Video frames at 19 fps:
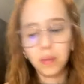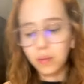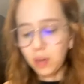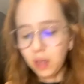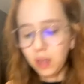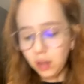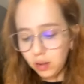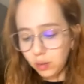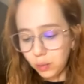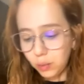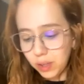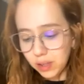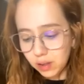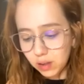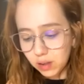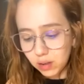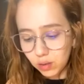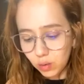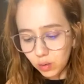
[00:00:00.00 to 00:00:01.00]
regular
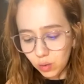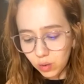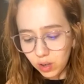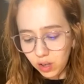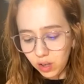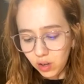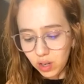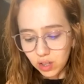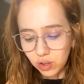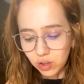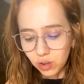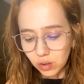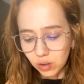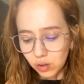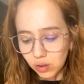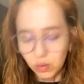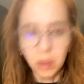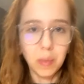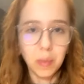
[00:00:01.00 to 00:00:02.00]
whisk or you can
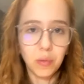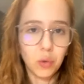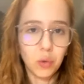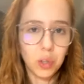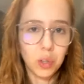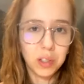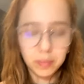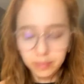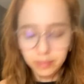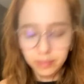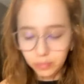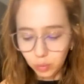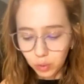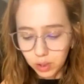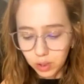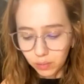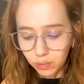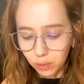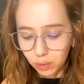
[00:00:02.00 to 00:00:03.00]
just grab a fork,
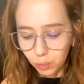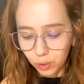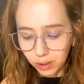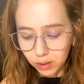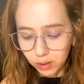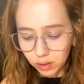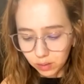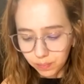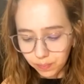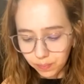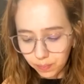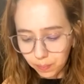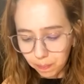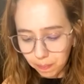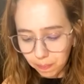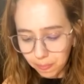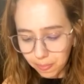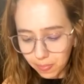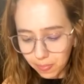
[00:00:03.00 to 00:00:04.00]
whichever works.
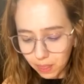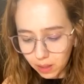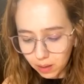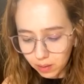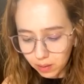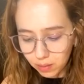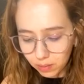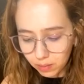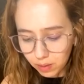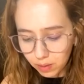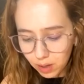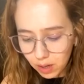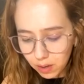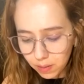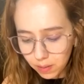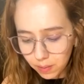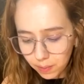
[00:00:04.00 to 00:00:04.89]
Okay.